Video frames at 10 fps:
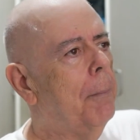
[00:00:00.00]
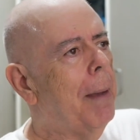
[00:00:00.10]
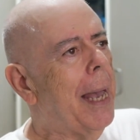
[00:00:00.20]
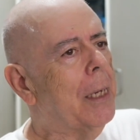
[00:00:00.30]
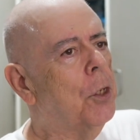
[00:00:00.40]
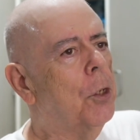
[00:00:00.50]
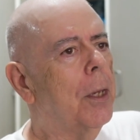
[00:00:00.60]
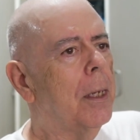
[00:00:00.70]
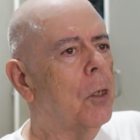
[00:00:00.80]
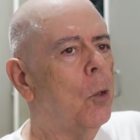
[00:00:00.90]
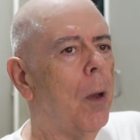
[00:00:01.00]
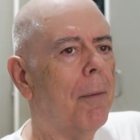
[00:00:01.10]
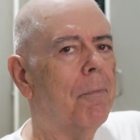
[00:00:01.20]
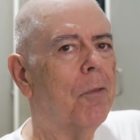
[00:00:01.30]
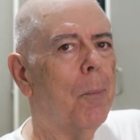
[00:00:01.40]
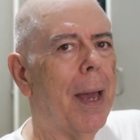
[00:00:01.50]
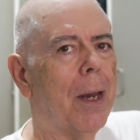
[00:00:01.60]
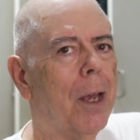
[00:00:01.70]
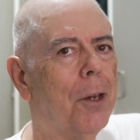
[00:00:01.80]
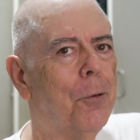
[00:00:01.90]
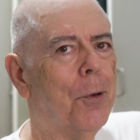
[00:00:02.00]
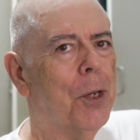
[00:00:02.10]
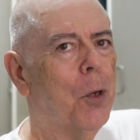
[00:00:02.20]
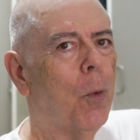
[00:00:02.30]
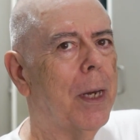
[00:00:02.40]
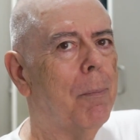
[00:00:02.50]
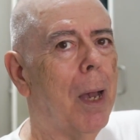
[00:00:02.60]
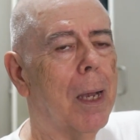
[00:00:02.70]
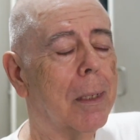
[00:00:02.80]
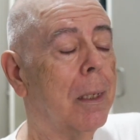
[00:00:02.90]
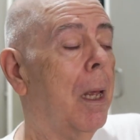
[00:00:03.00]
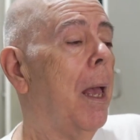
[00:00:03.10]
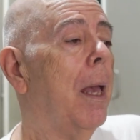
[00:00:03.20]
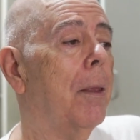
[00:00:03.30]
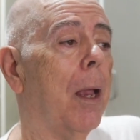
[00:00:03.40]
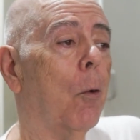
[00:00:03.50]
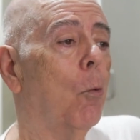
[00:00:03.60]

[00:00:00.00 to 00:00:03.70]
mics. You get two of them for about $120, and they are